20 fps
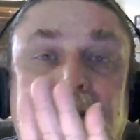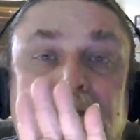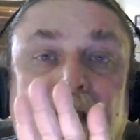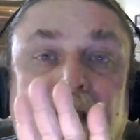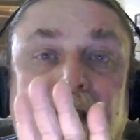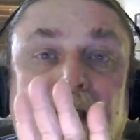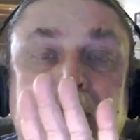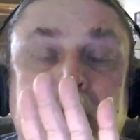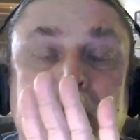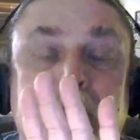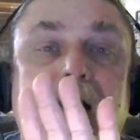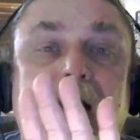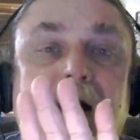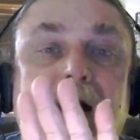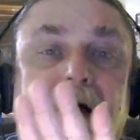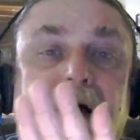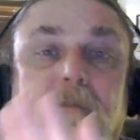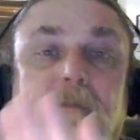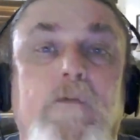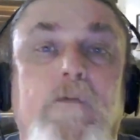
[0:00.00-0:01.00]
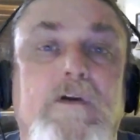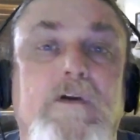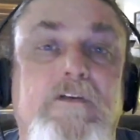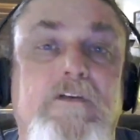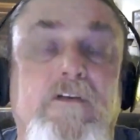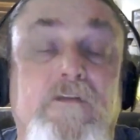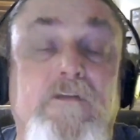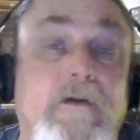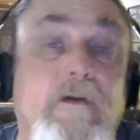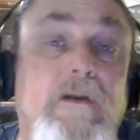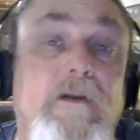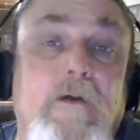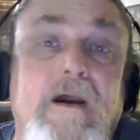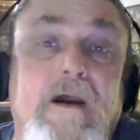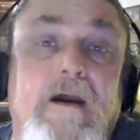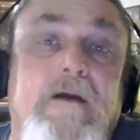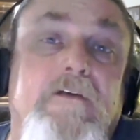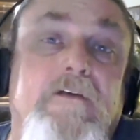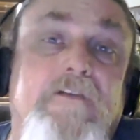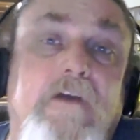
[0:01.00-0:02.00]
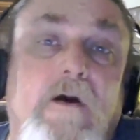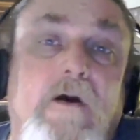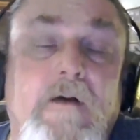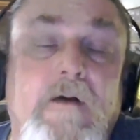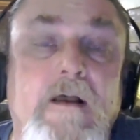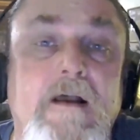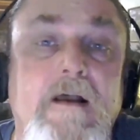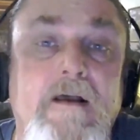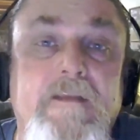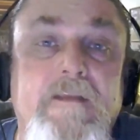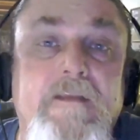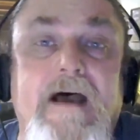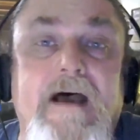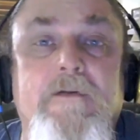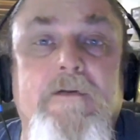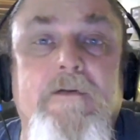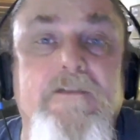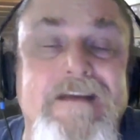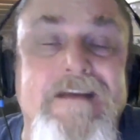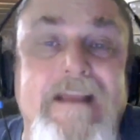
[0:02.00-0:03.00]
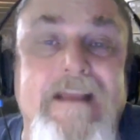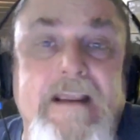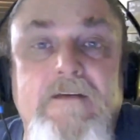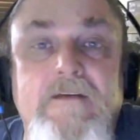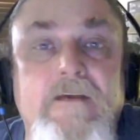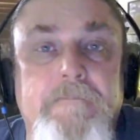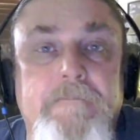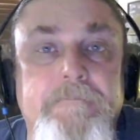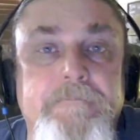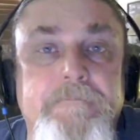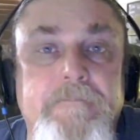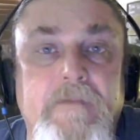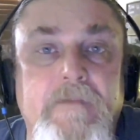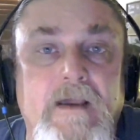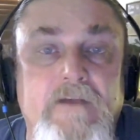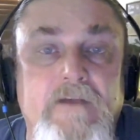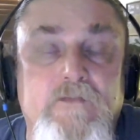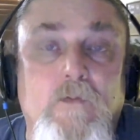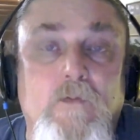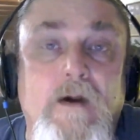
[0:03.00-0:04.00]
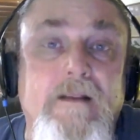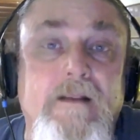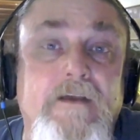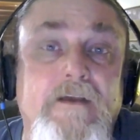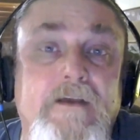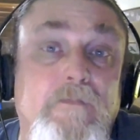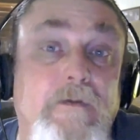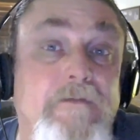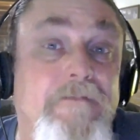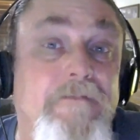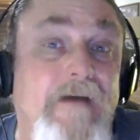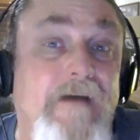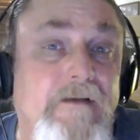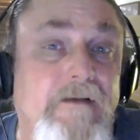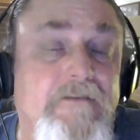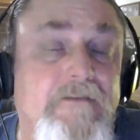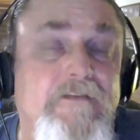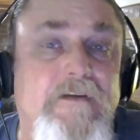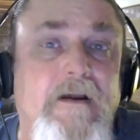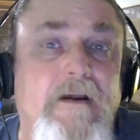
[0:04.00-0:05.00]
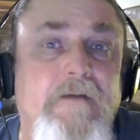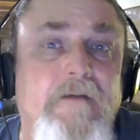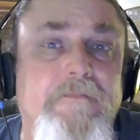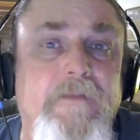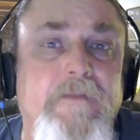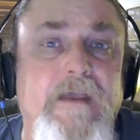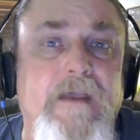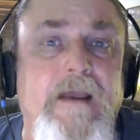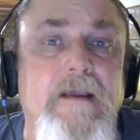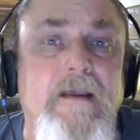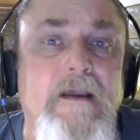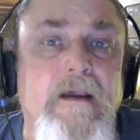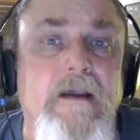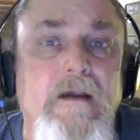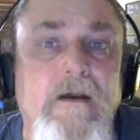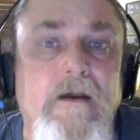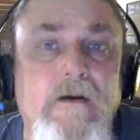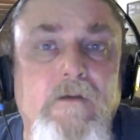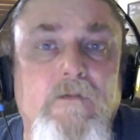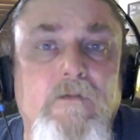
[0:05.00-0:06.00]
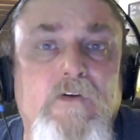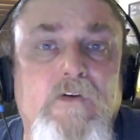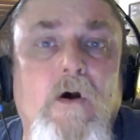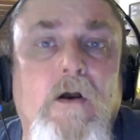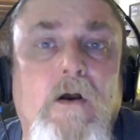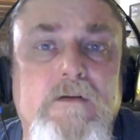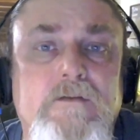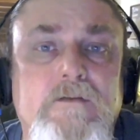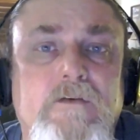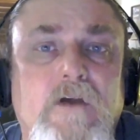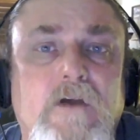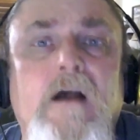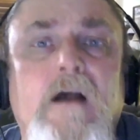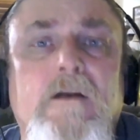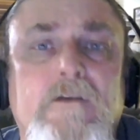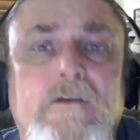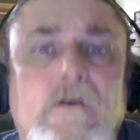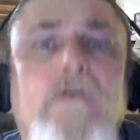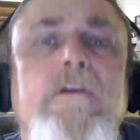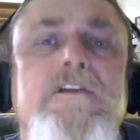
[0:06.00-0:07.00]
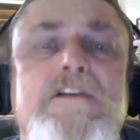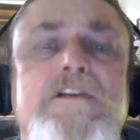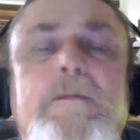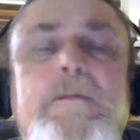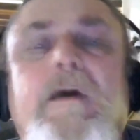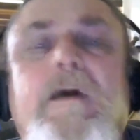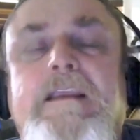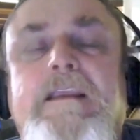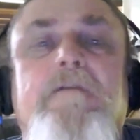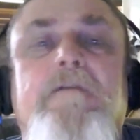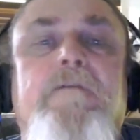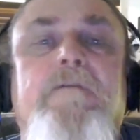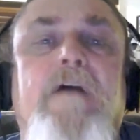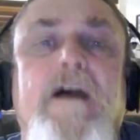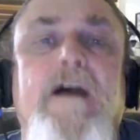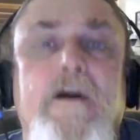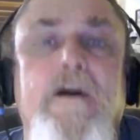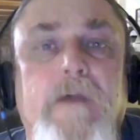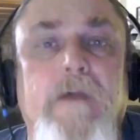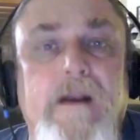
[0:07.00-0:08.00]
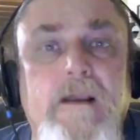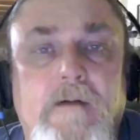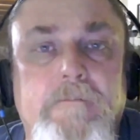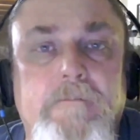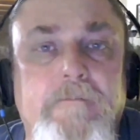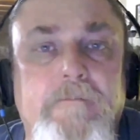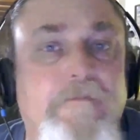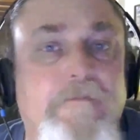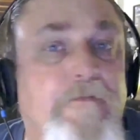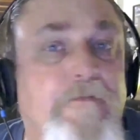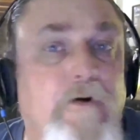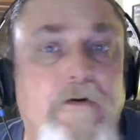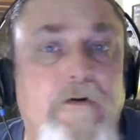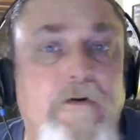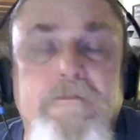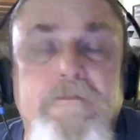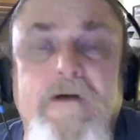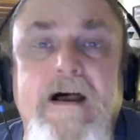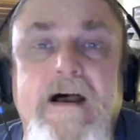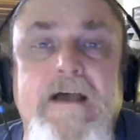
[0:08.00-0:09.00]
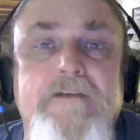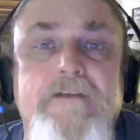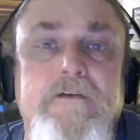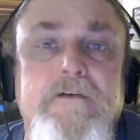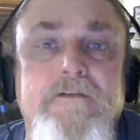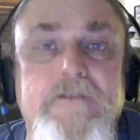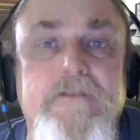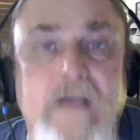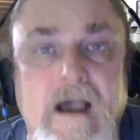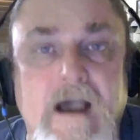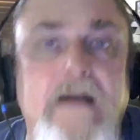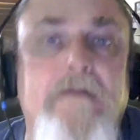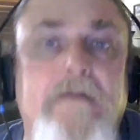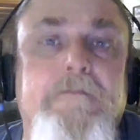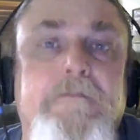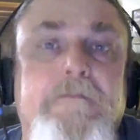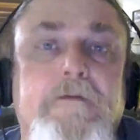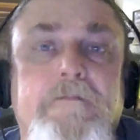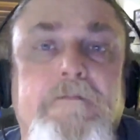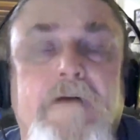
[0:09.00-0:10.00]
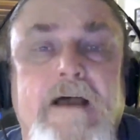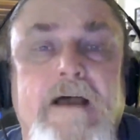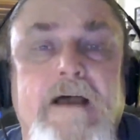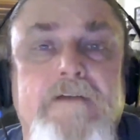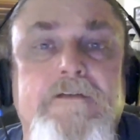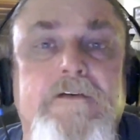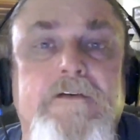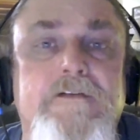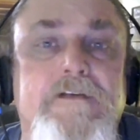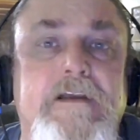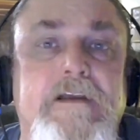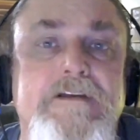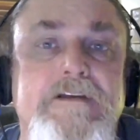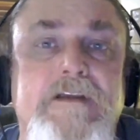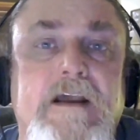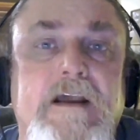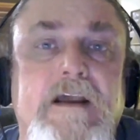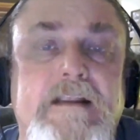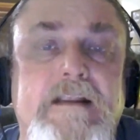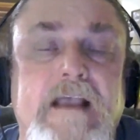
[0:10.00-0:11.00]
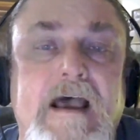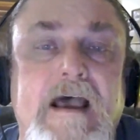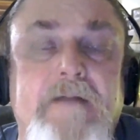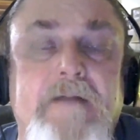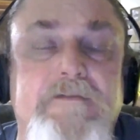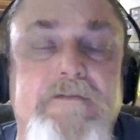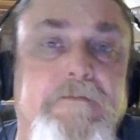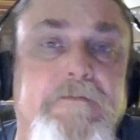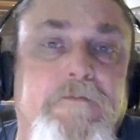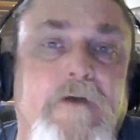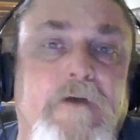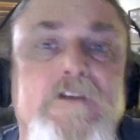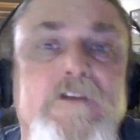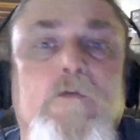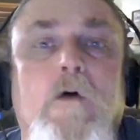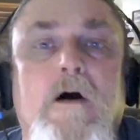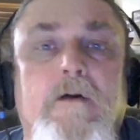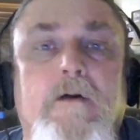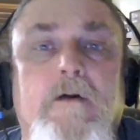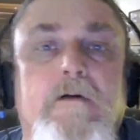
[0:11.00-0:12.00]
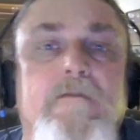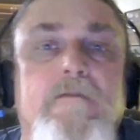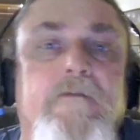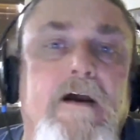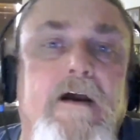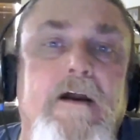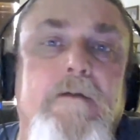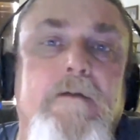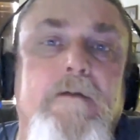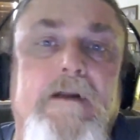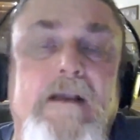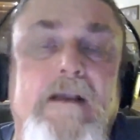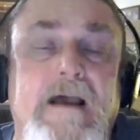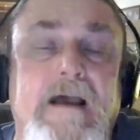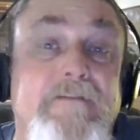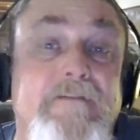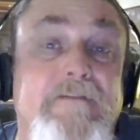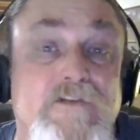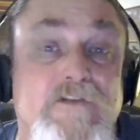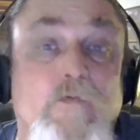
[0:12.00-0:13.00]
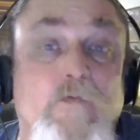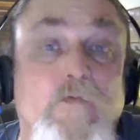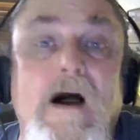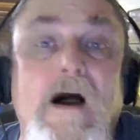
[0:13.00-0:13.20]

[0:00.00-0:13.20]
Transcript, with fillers: the palm, which is really rare. Mm-hmm. So that was neat as well as we found stuff that talk, talk, told us about the environment fern fossils, conifer fossils, things like that. It was a freshwater environment, kind of a swamp.